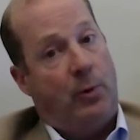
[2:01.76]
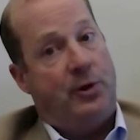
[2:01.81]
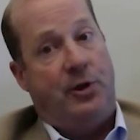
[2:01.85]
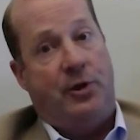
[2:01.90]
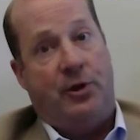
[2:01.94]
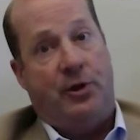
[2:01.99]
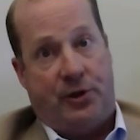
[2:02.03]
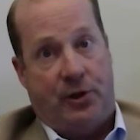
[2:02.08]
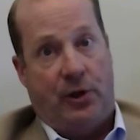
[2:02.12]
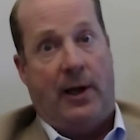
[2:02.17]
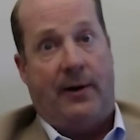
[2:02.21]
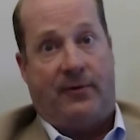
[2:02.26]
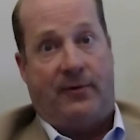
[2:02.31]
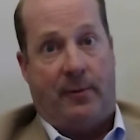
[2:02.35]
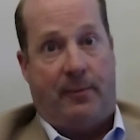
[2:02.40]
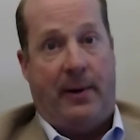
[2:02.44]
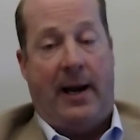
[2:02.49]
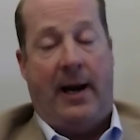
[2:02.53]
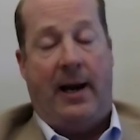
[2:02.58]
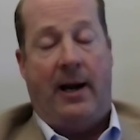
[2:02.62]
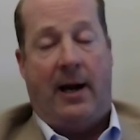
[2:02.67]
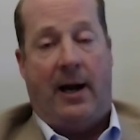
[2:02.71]
which you still have to
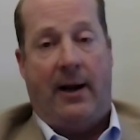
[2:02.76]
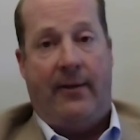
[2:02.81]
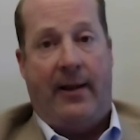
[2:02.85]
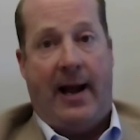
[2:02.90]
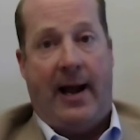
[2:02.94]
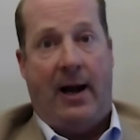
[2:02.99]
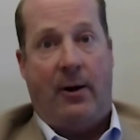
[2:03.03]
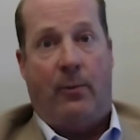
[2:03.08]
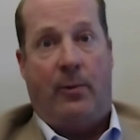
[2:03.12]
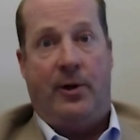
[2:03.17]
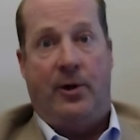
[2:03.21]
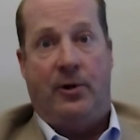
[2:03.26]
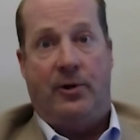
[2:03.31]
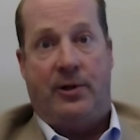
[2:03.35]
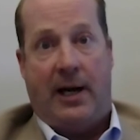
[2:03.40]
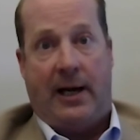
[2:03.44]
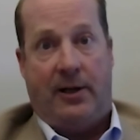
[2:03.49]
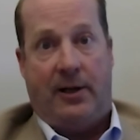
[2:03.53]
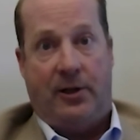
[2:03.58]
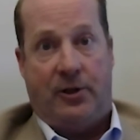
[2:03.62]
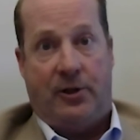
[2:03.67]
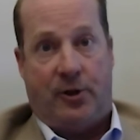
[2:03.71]
pay on that when you
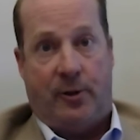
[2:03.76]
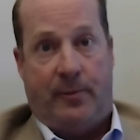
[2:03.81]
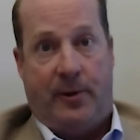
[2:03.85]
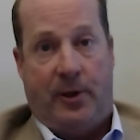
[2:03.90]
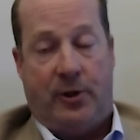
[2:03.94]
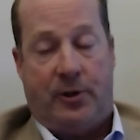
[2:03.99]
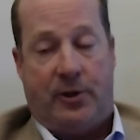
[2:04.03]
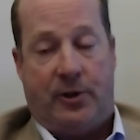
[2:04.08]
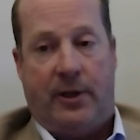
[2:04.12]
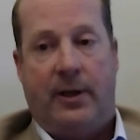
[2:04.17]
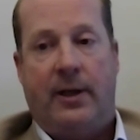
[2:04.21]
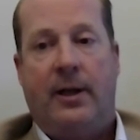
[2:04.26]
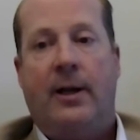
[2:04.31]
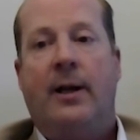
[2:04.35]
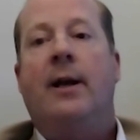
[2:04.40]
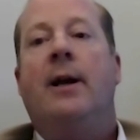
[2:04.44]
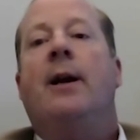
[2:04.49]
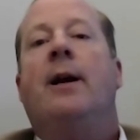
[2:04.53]
take a distribution,